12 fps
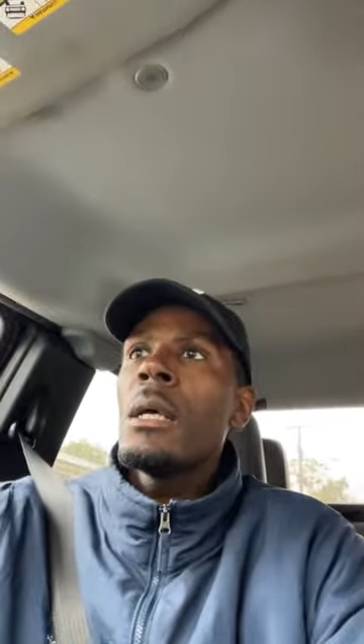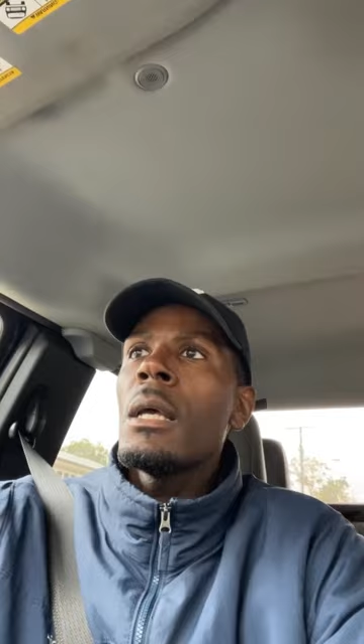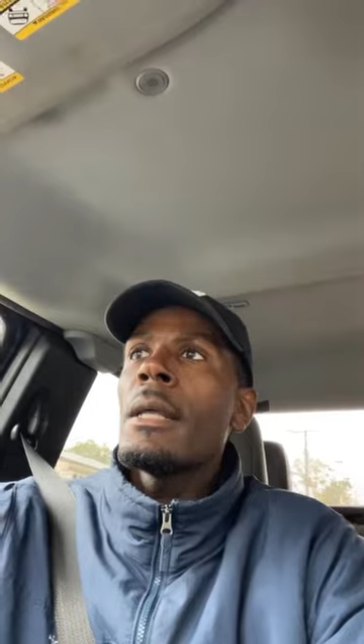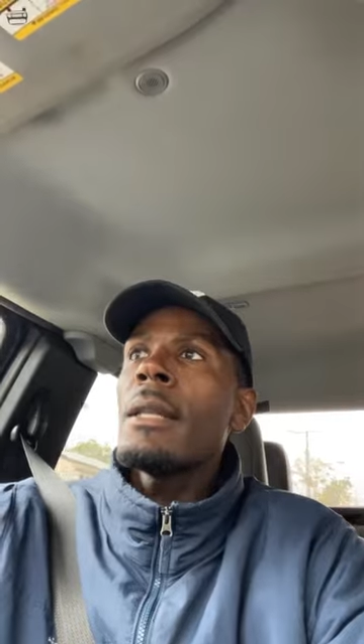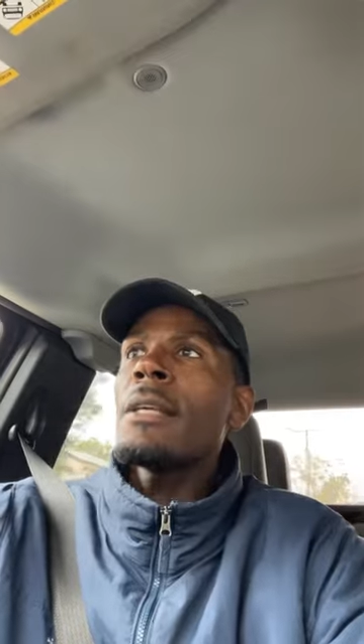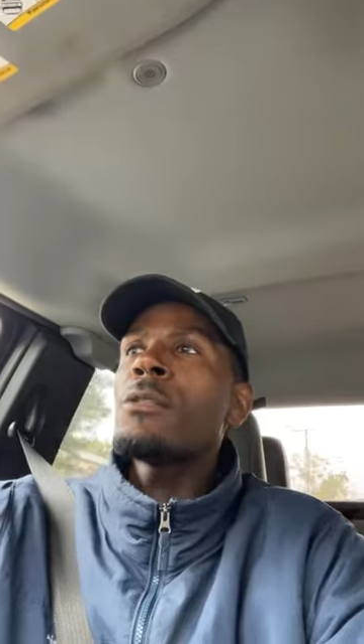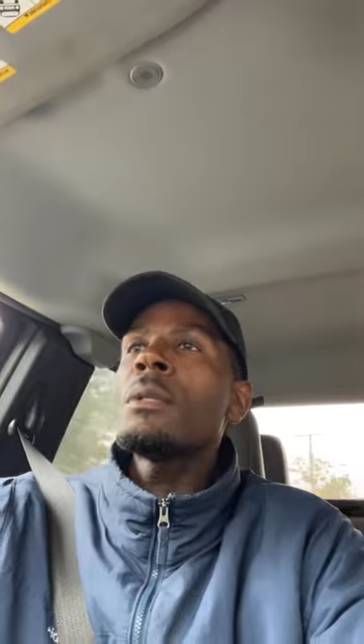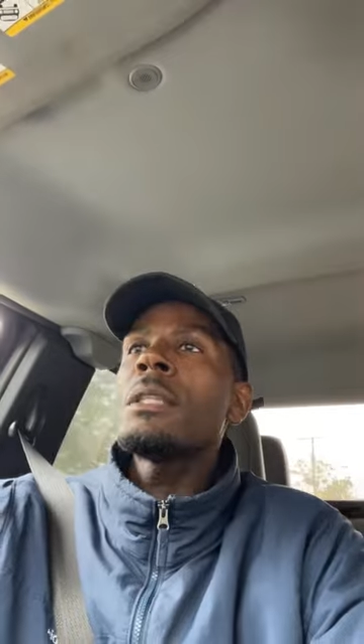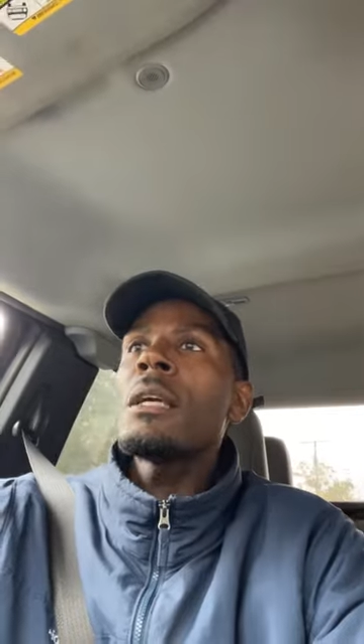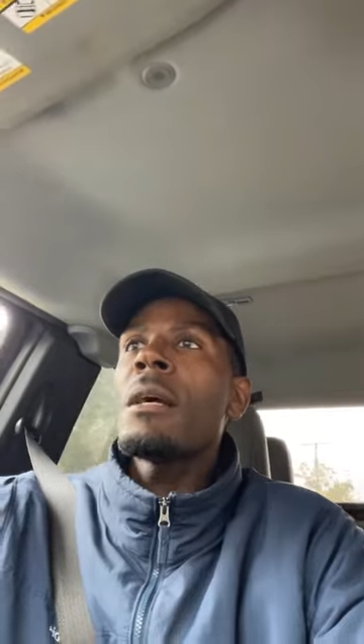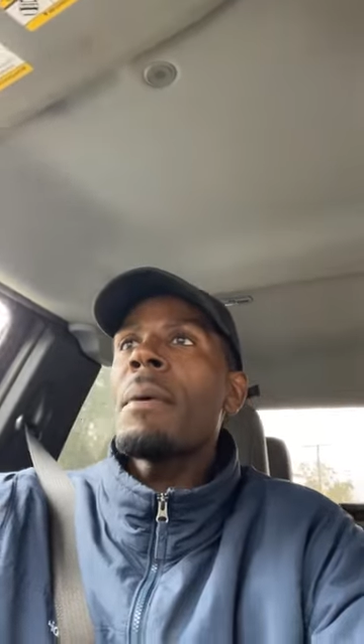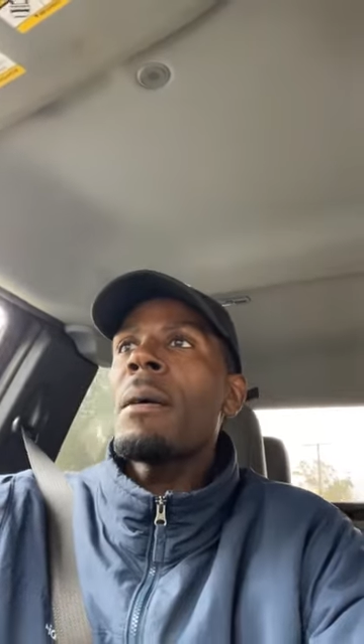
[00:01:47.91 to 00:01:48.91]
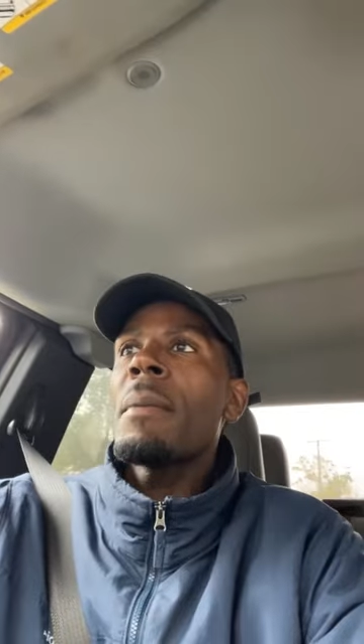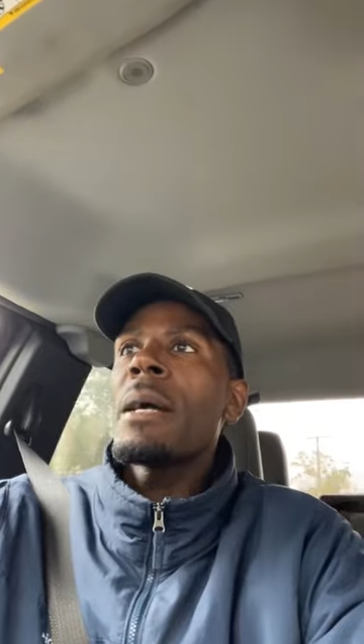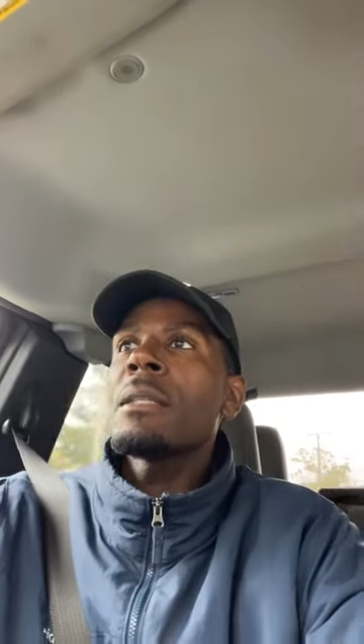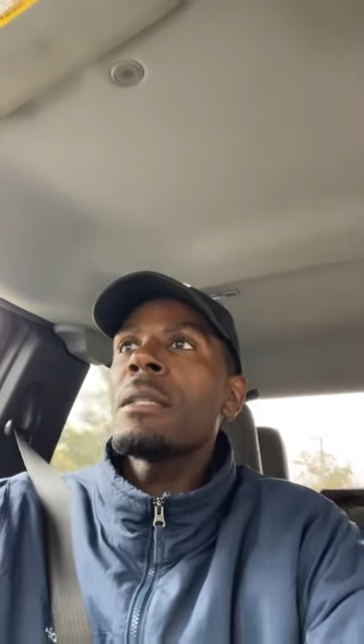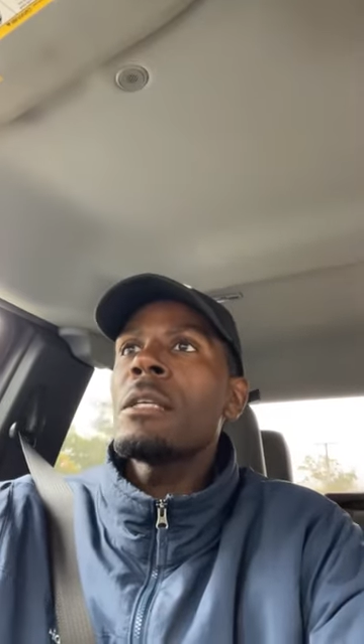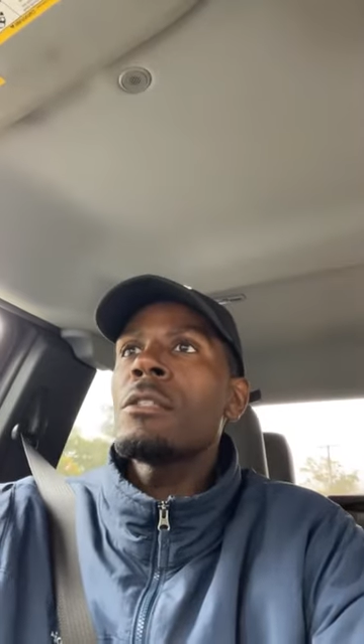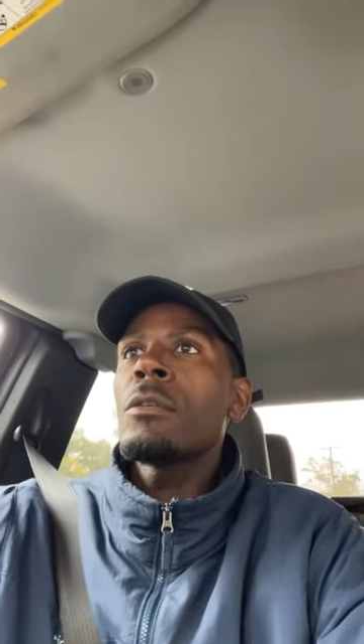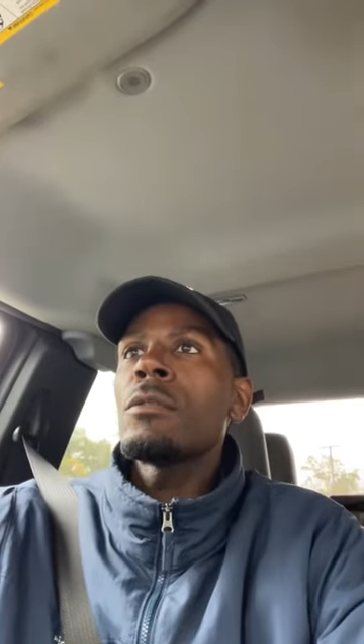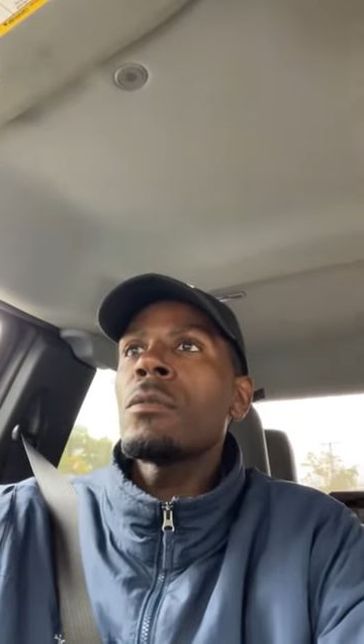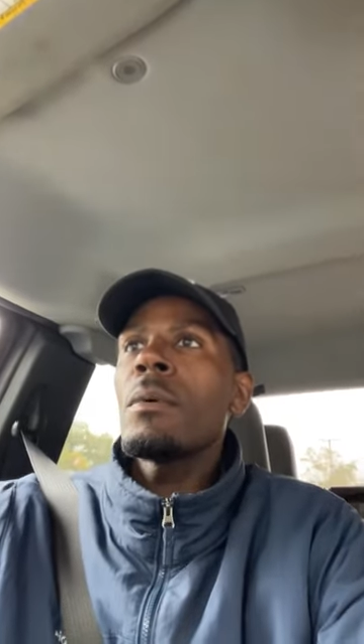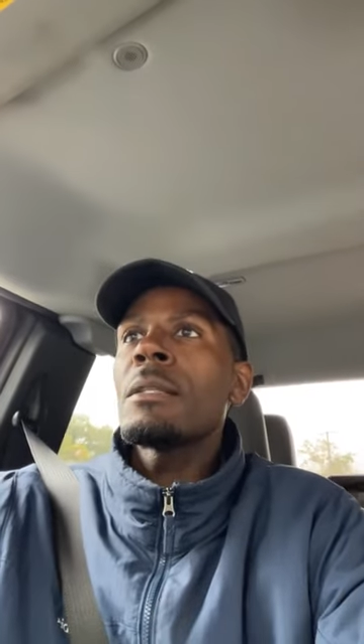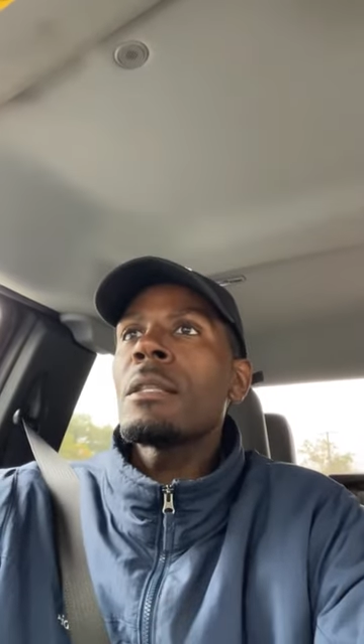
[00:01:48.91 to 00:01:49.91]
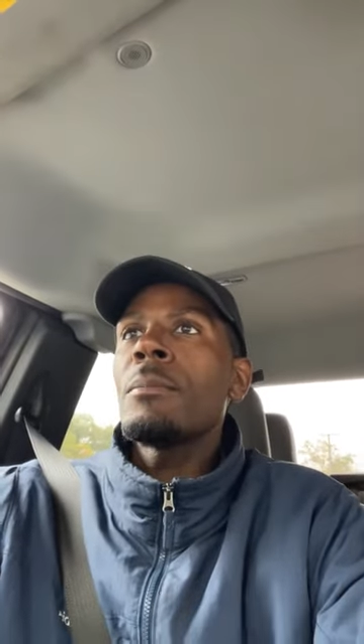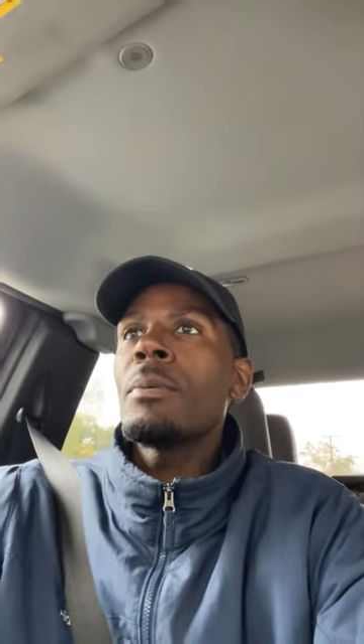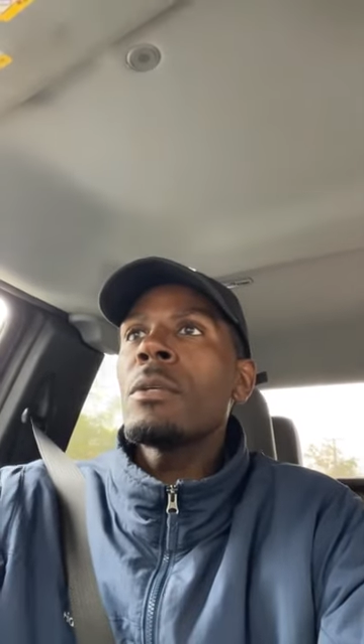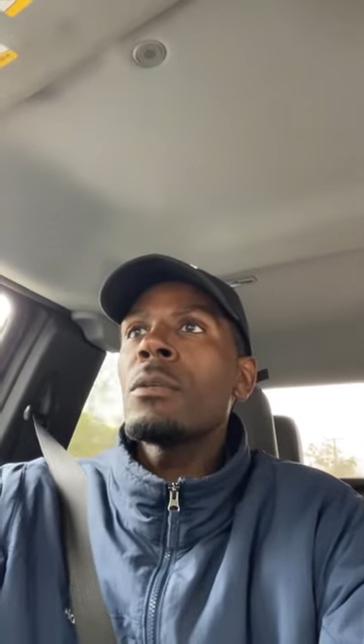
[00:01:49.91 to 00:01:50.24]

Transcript: And that's one thing about Michelangelo throughout the book.